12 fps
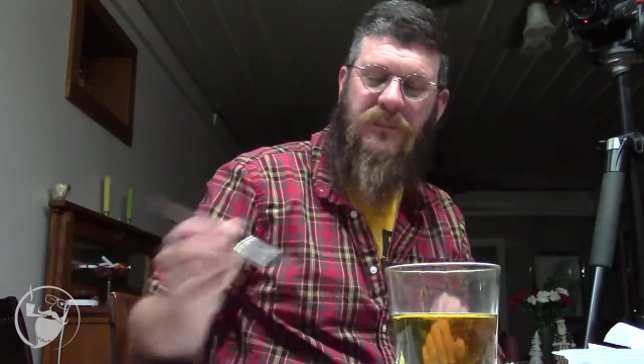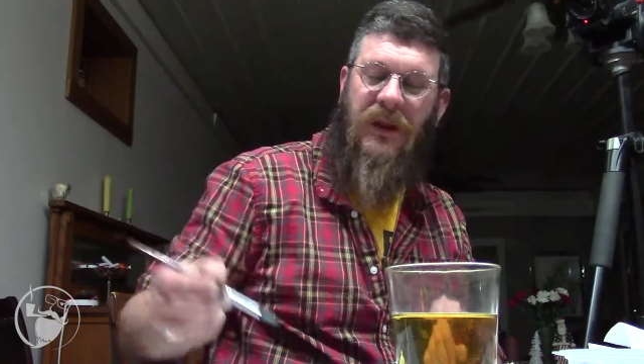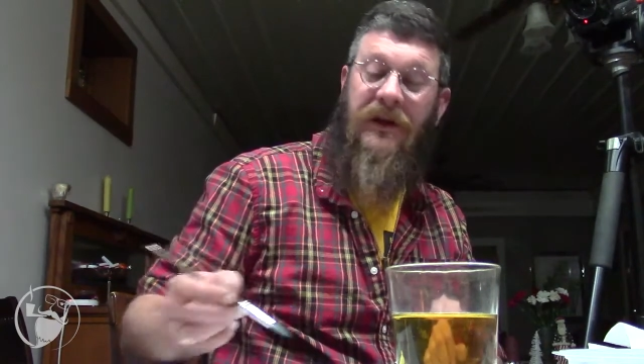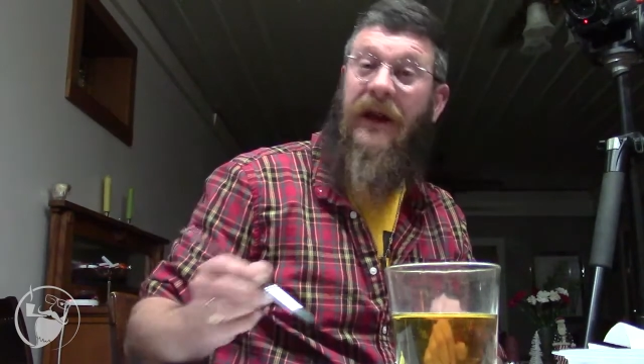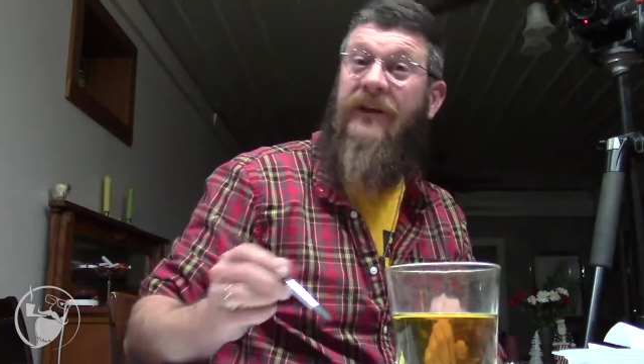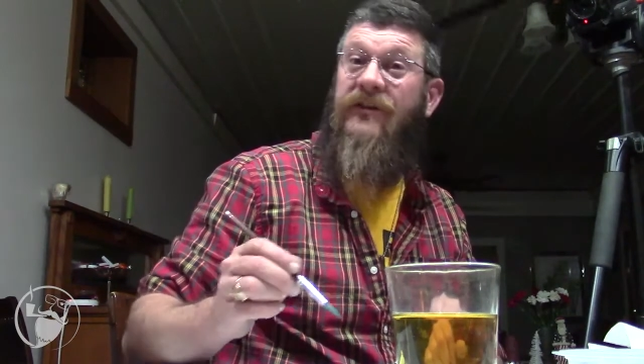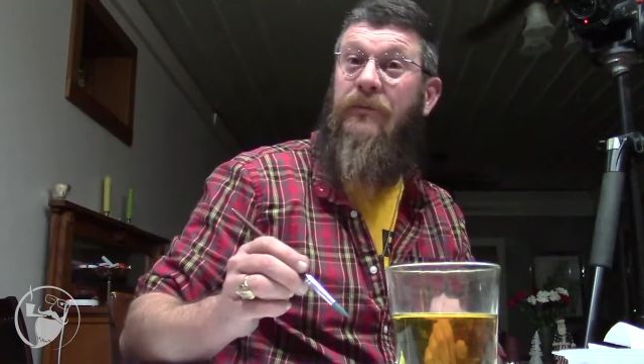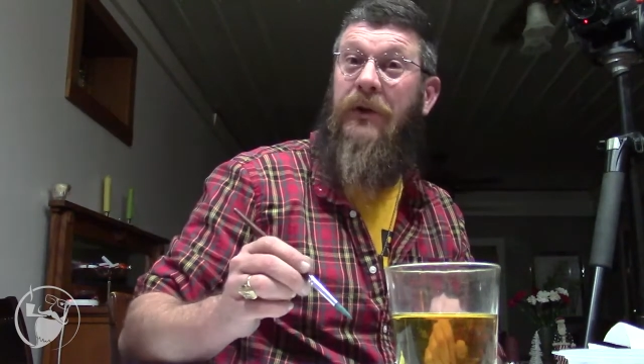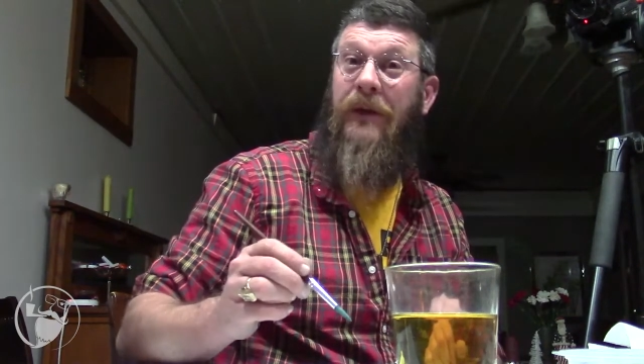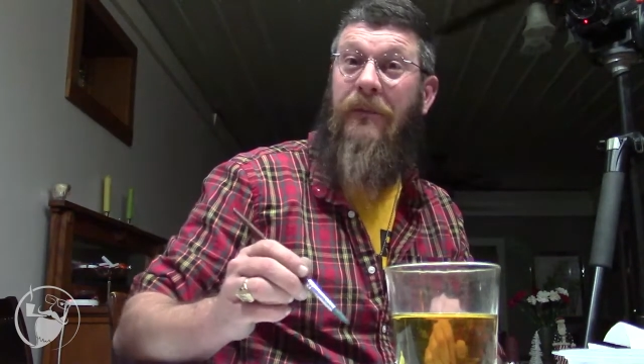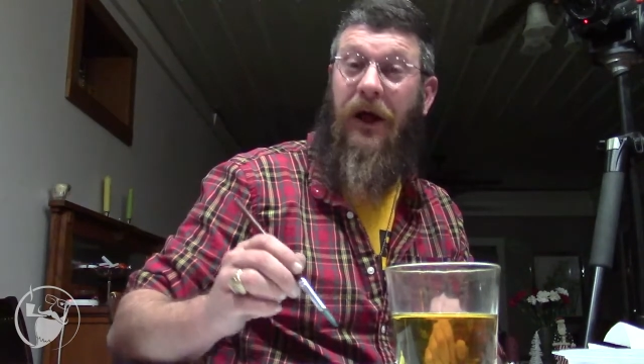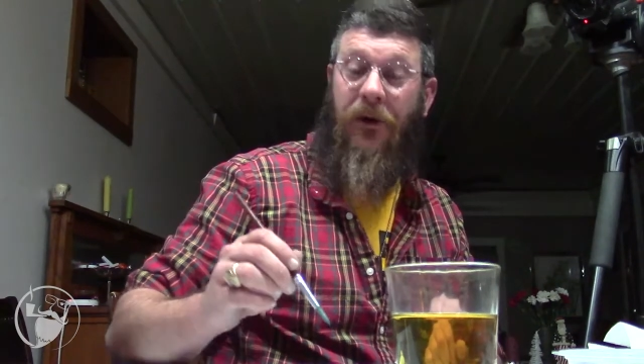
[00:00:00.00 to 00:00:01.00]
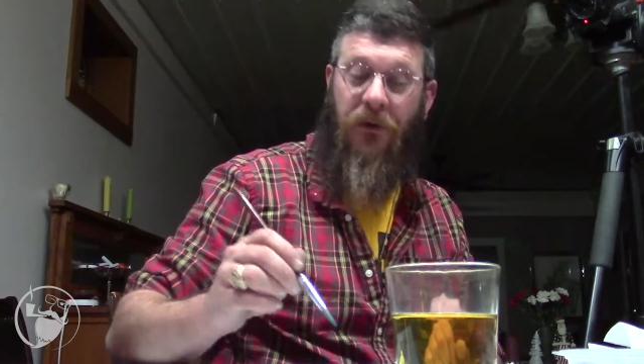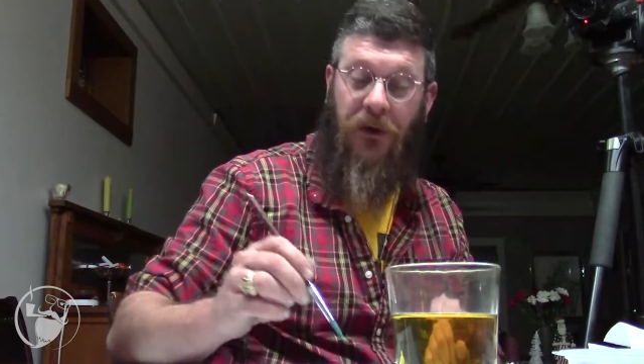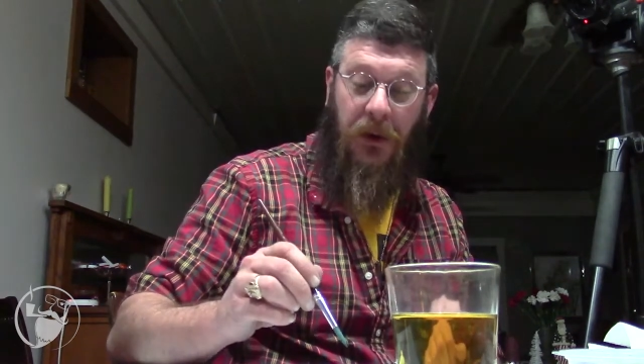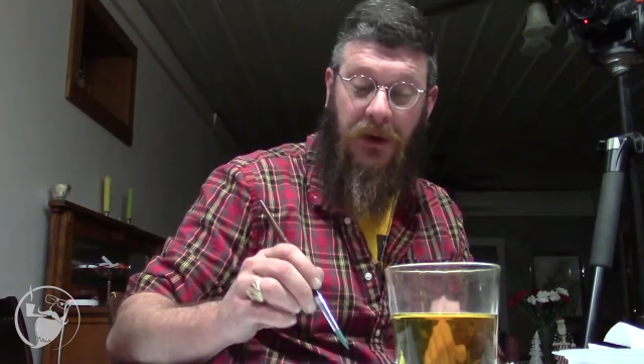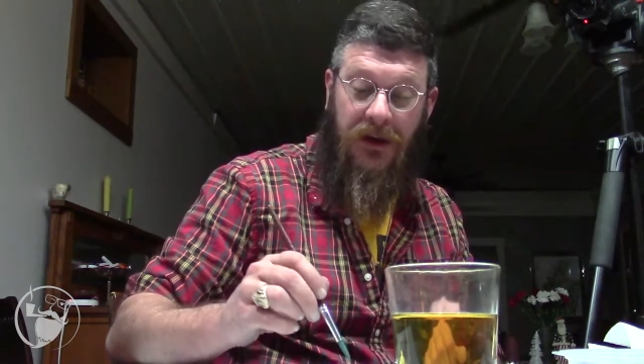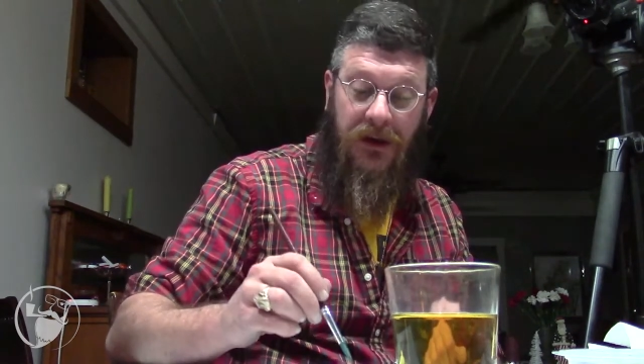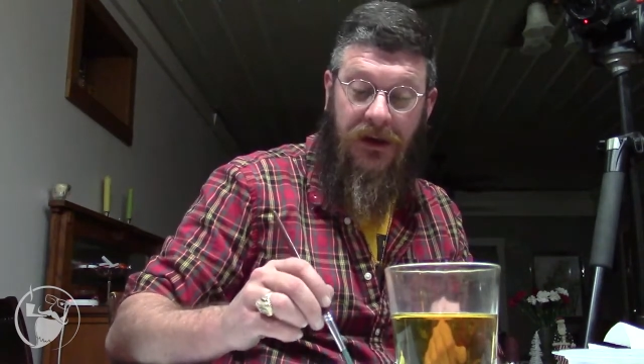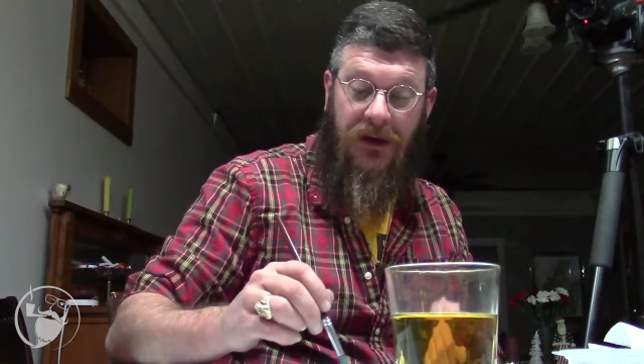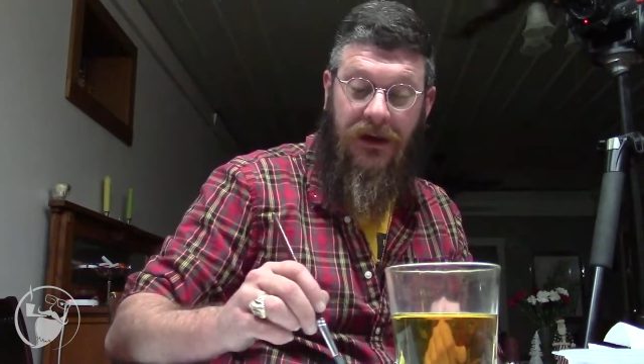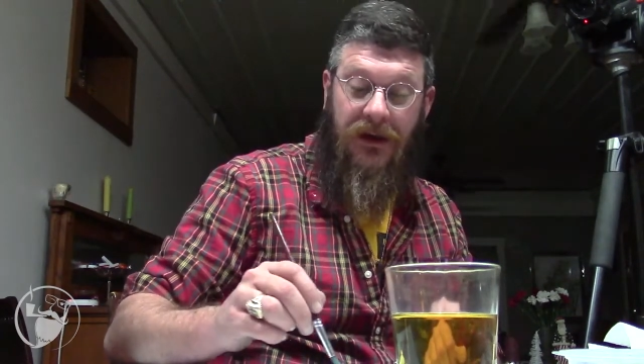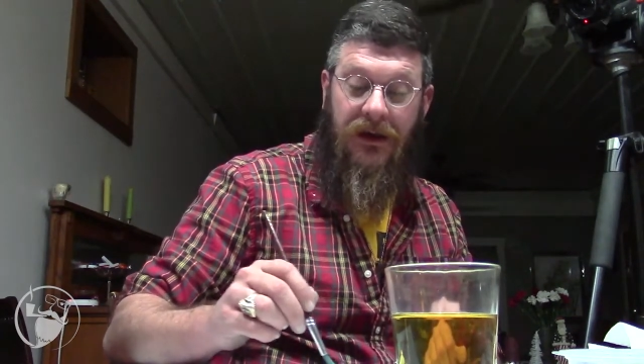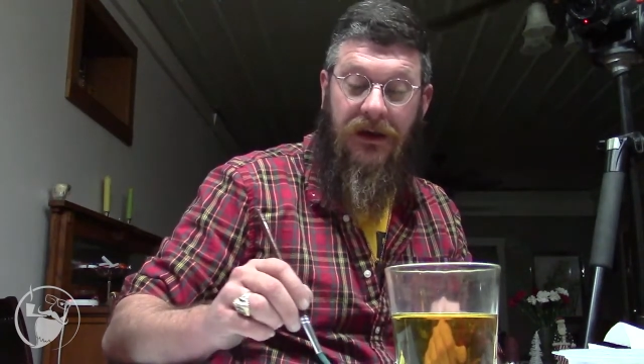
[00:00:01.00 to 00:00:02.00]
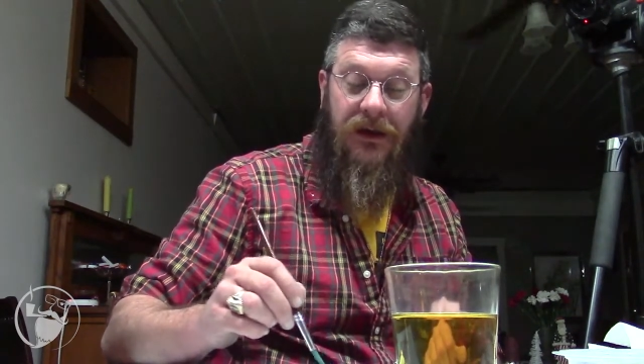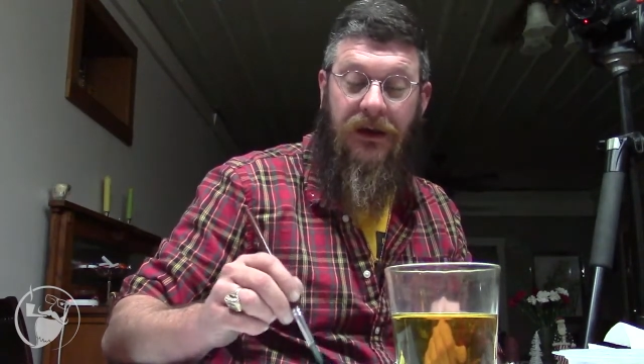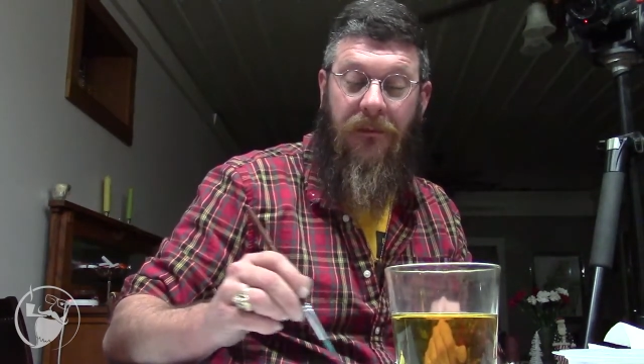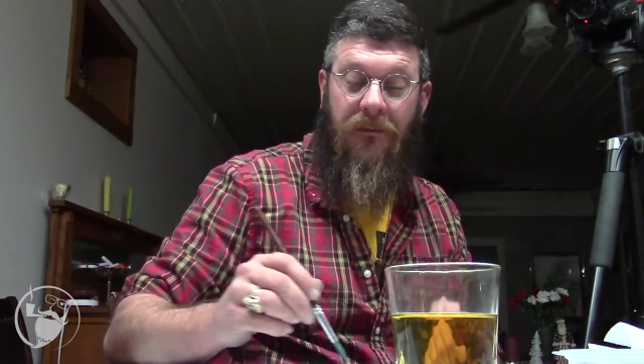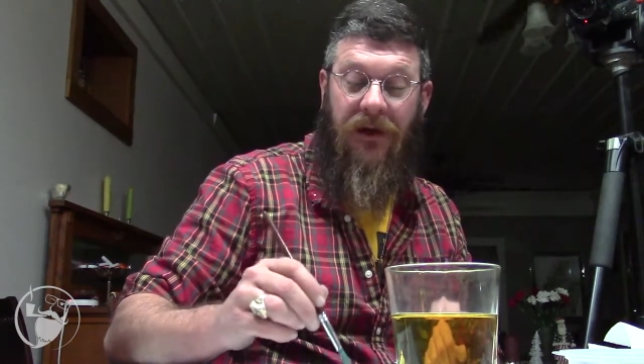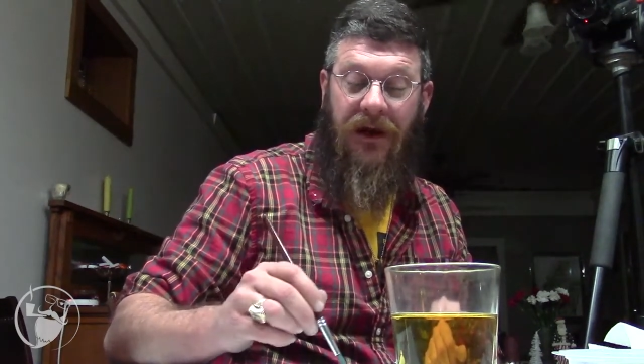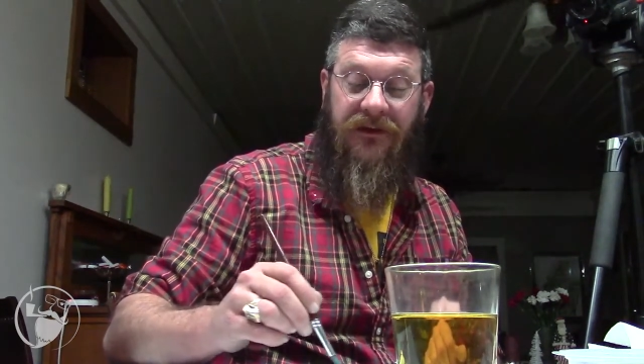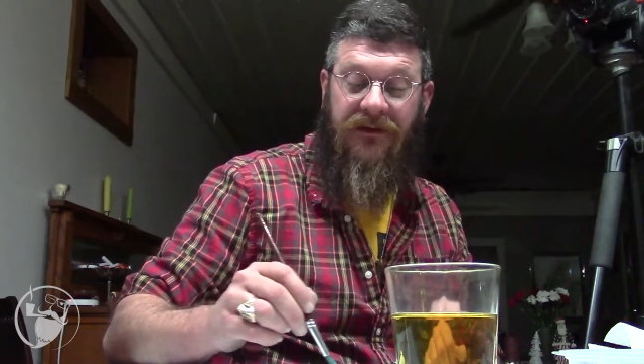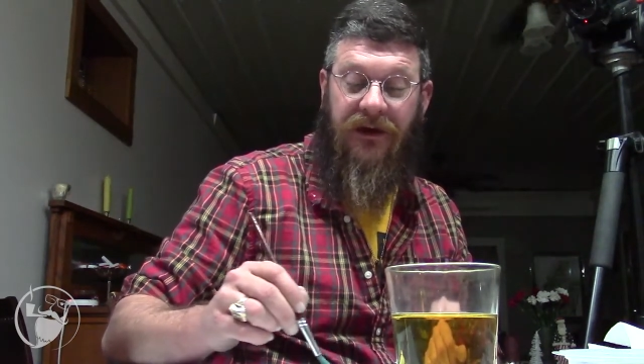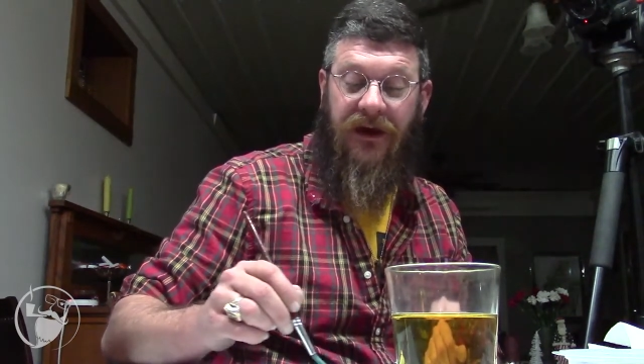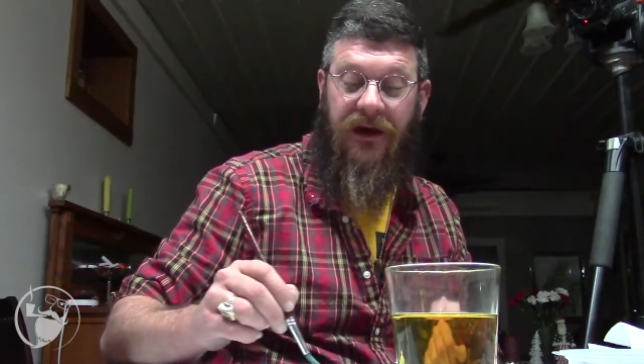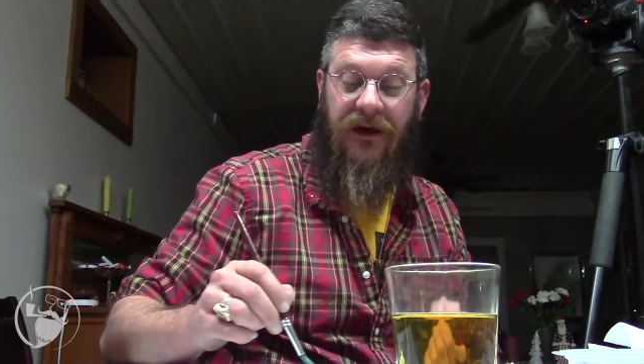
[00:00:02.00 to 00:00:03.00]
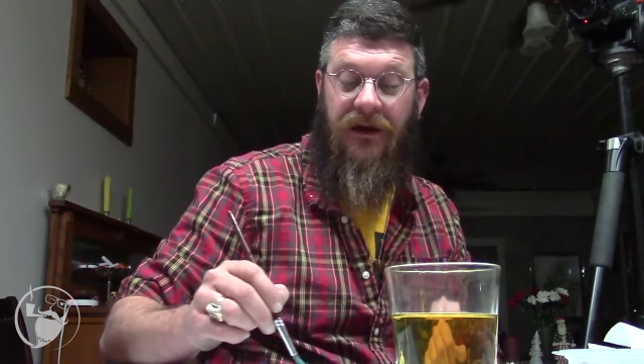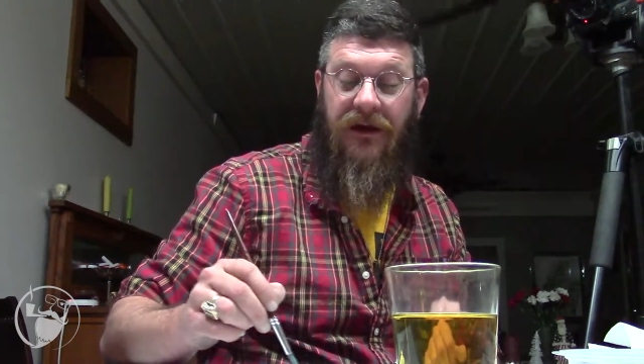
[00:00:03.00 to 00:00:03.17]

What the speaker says: Nice spray bottle though. But the